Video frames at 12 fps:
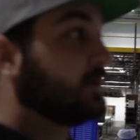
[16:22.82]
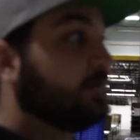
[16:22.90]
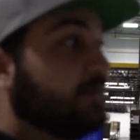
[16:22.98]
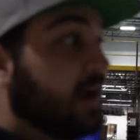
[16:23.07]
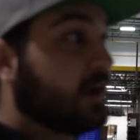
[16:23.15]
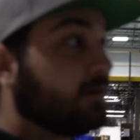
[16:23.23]

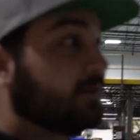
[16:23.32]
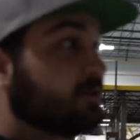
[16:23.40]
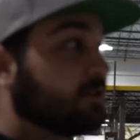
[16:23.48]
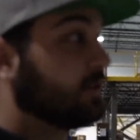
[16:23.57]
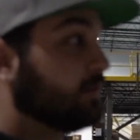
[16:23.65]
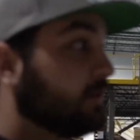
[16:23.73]
conveyor
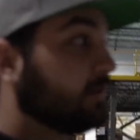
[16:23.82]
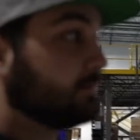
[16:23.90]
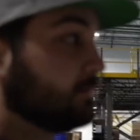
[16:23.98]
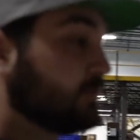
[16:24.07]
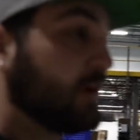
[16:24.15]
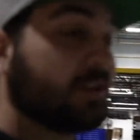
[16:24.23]
to the
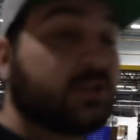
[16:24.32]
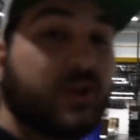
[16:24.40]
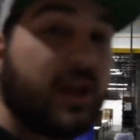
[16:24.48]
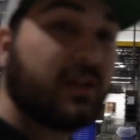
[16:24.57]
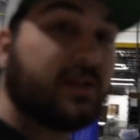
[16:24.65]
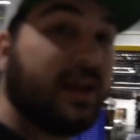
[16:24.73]
tractor
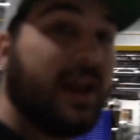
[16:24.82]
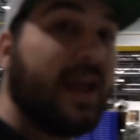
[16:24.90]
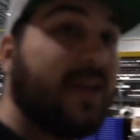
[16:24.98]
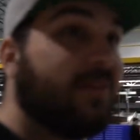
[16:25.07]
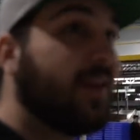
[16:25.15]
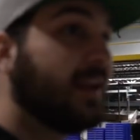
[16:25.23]
trailer,
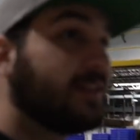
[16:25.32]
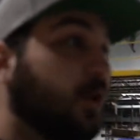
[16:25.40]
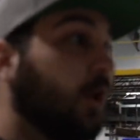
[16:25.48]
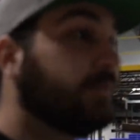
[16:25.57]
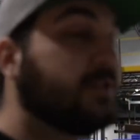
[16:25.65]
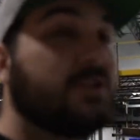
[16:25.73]
and then it's
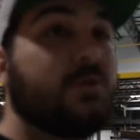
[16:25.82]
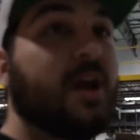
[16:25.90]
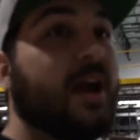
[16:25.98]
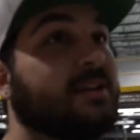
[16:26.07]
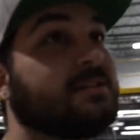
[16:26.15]
off to you guys.